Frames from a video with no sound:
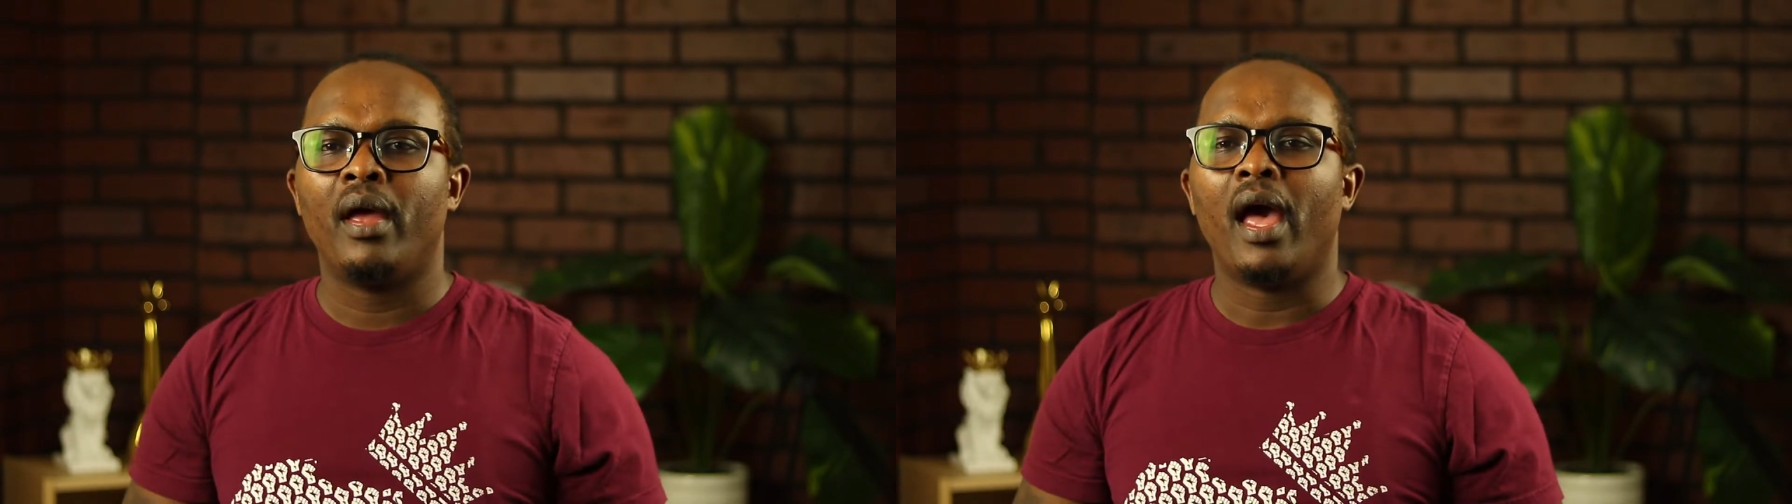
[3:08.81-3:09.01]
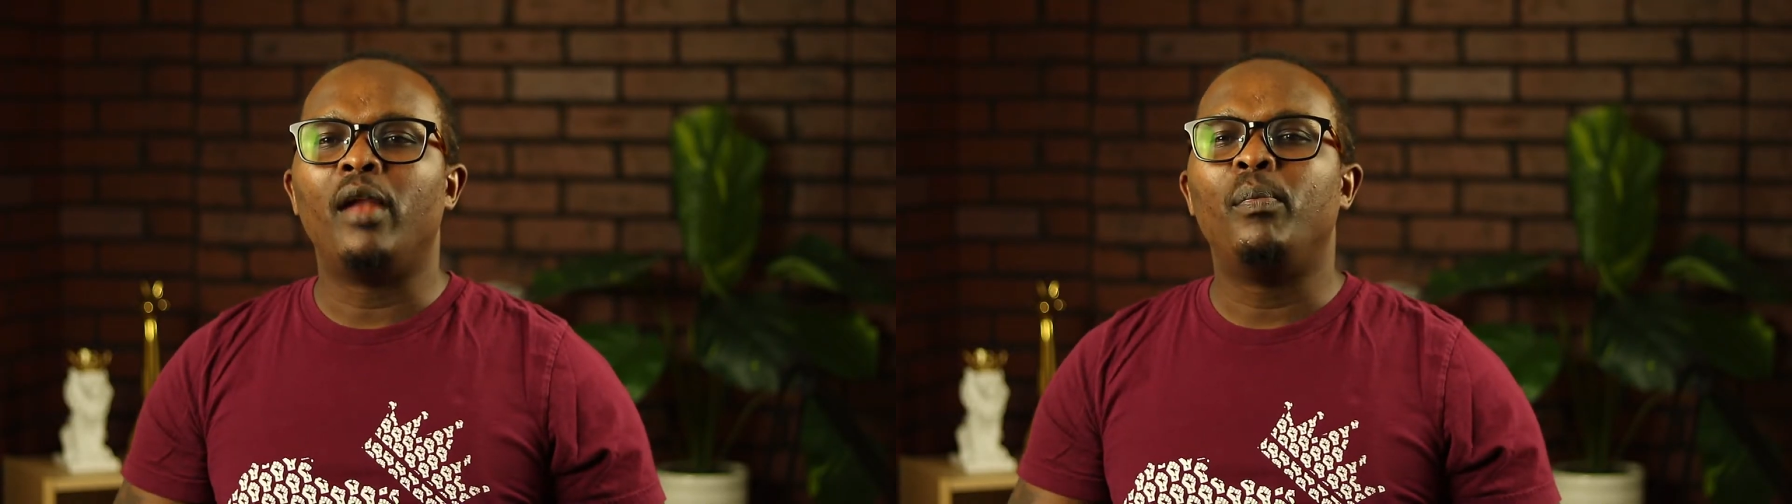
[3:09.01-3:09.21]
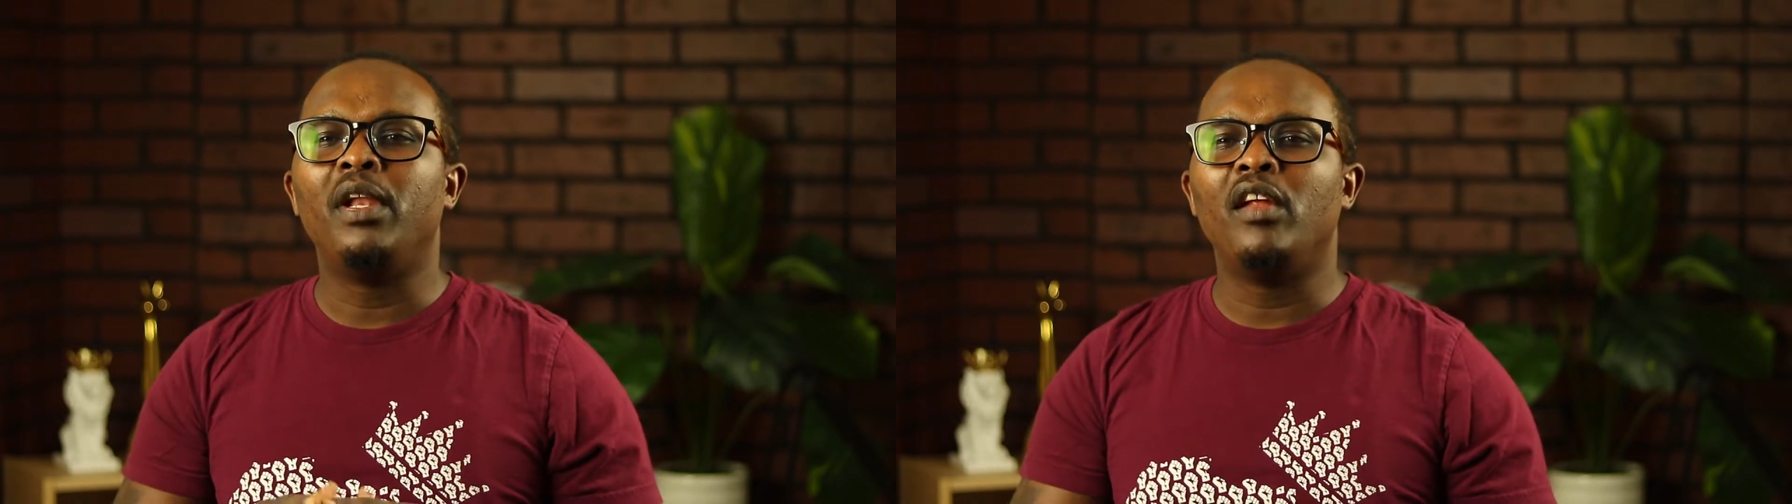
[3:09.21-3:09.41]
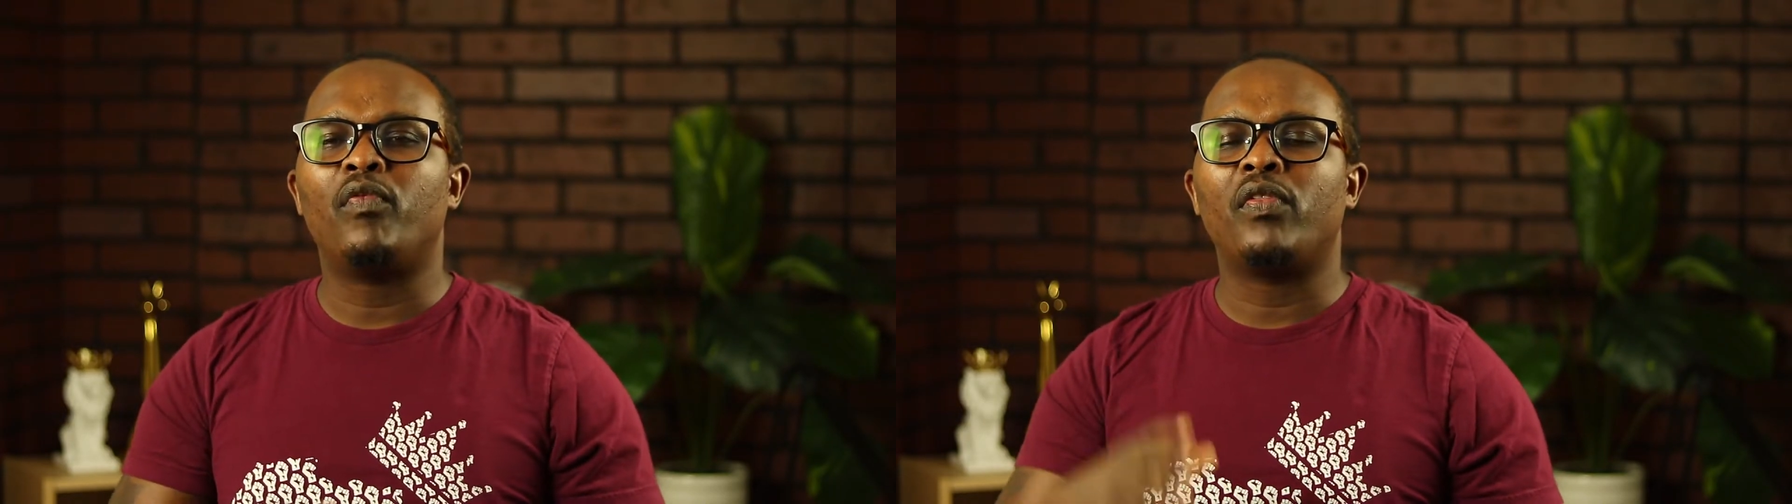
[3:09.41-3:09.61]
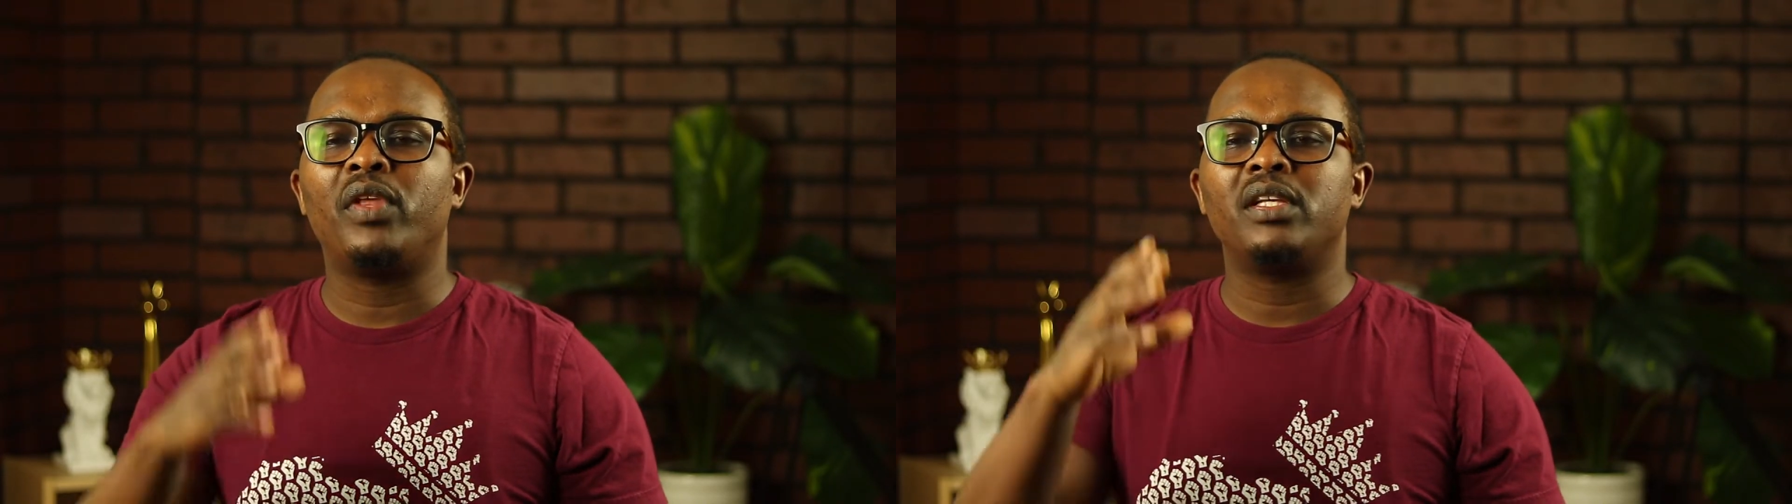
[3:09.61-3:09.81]
and believe
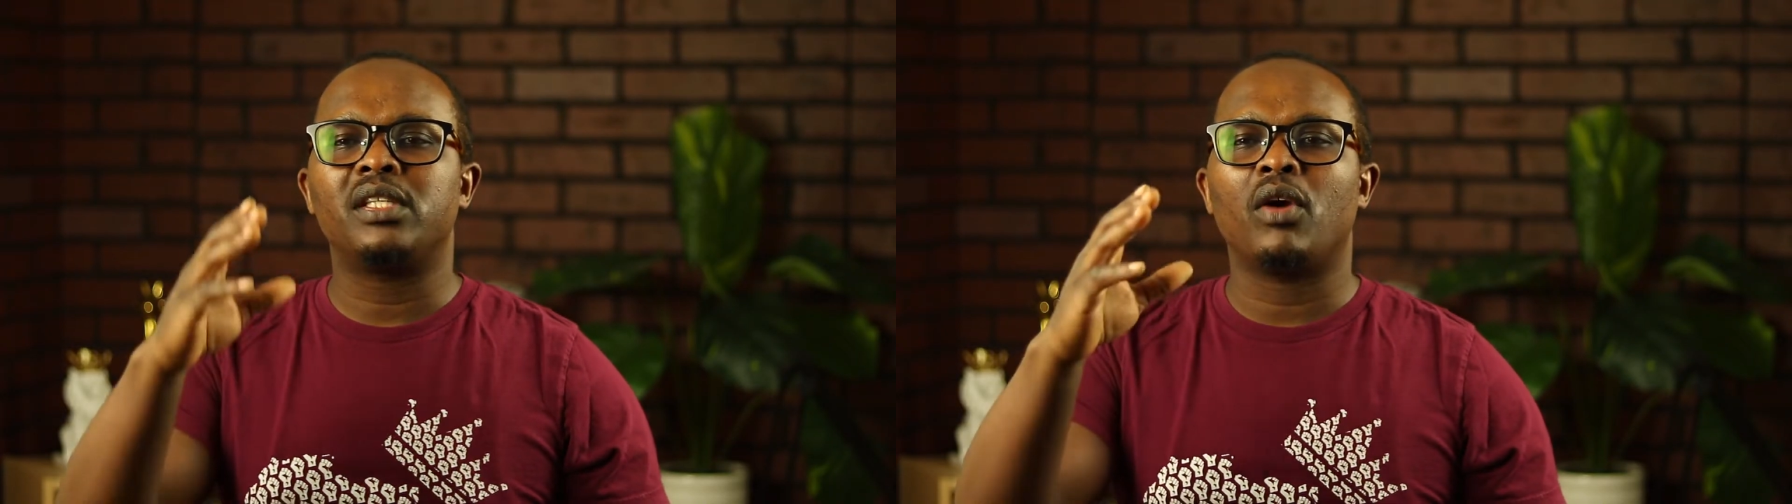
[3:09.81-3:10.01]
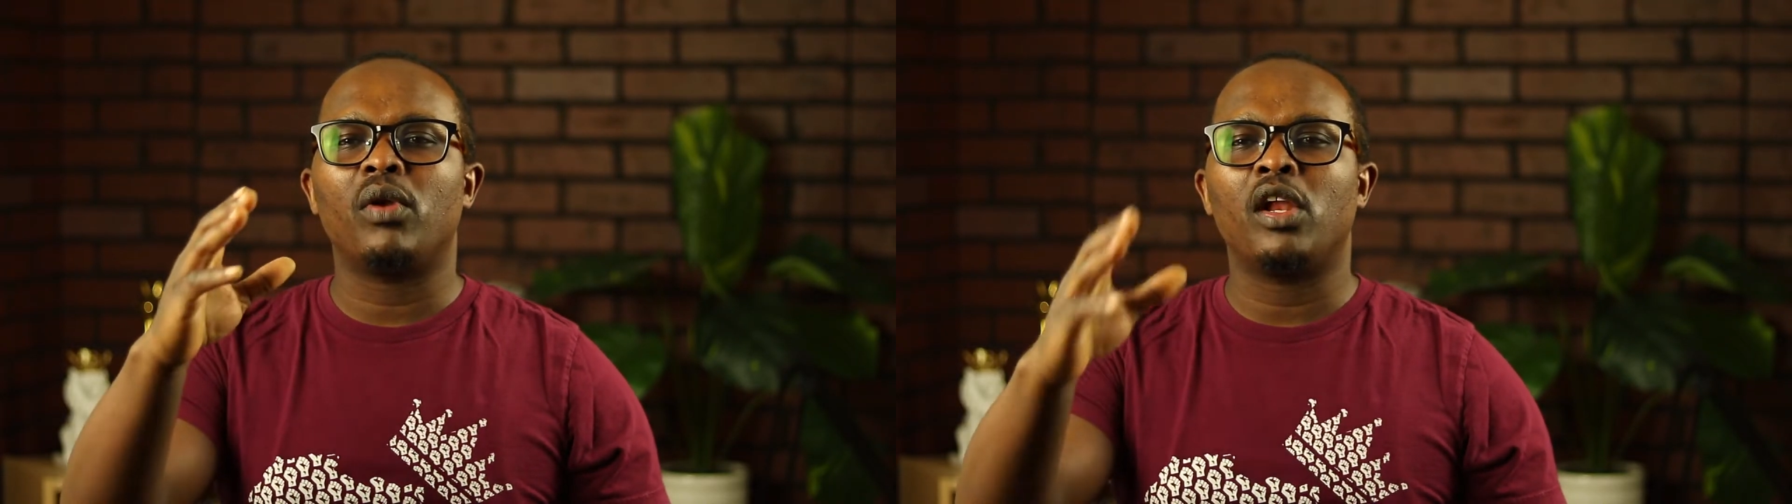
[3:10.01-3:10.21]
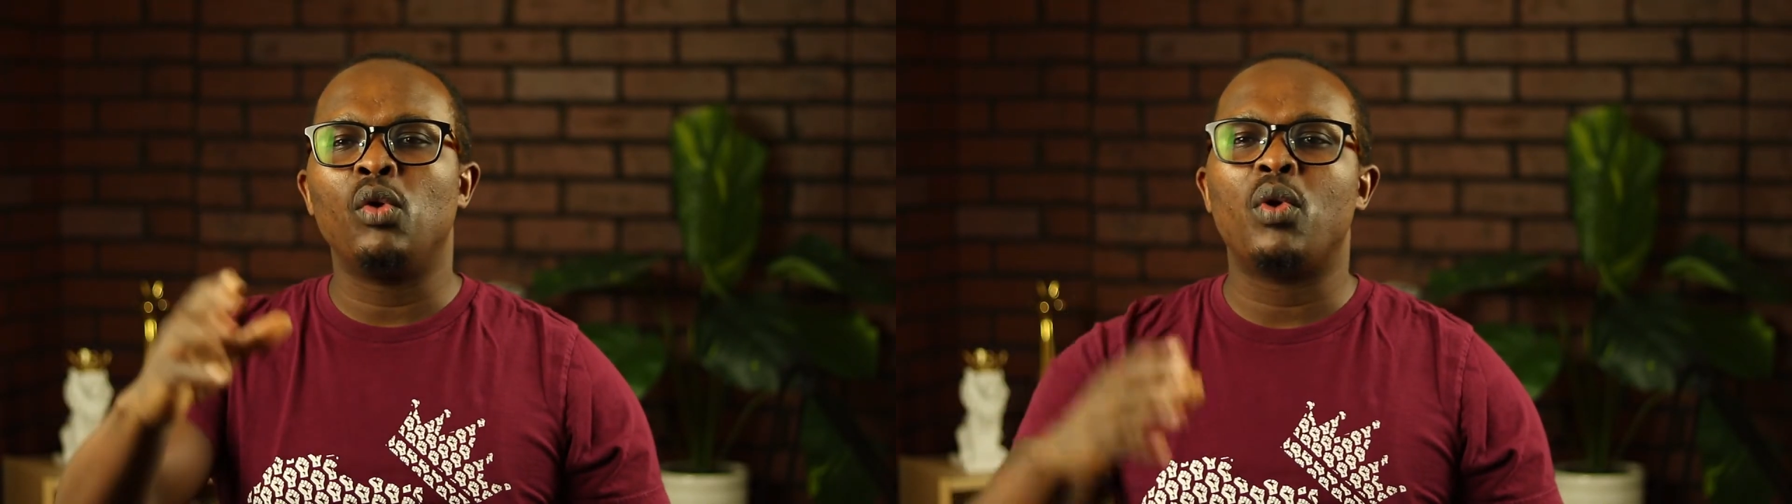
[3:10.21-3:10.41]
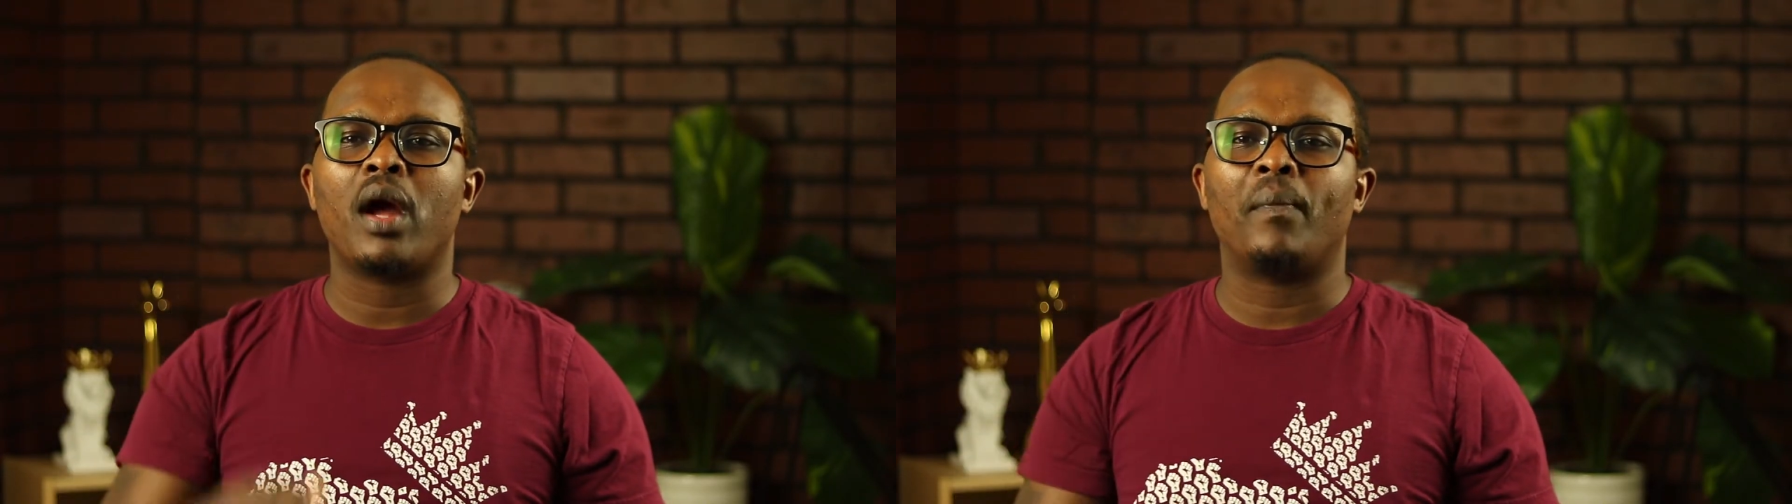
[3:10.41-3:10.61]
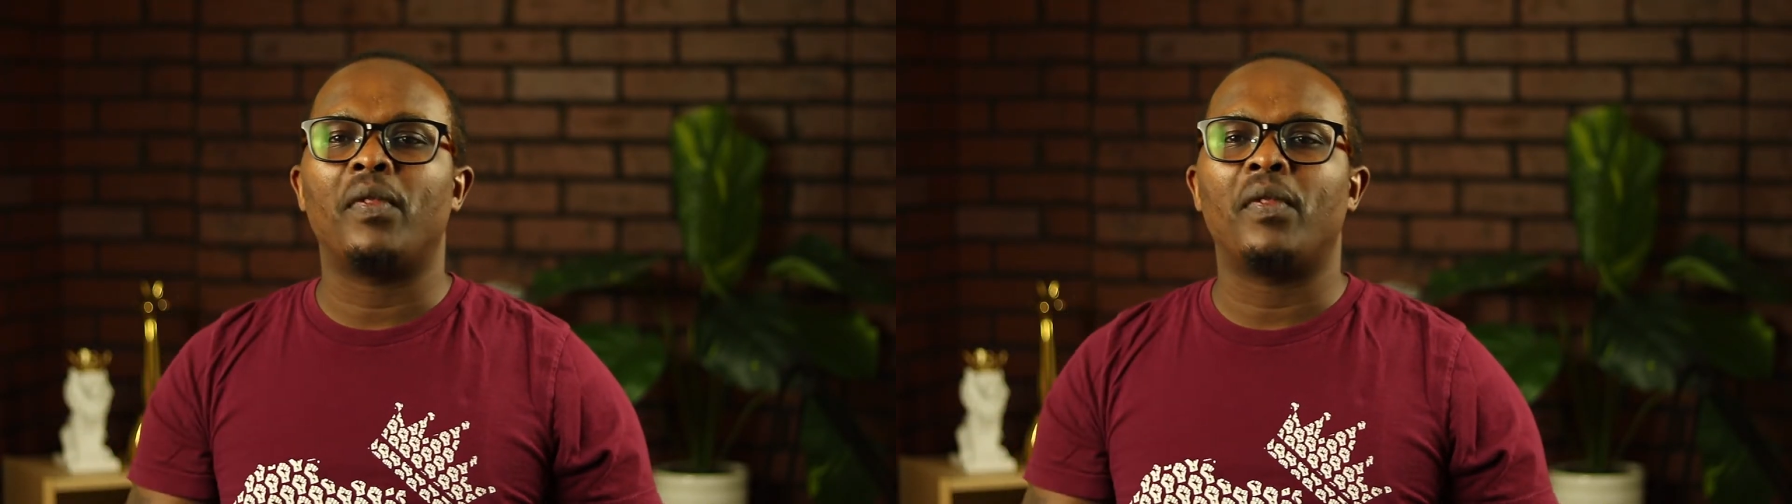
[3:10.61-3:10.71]
that things are going to look up,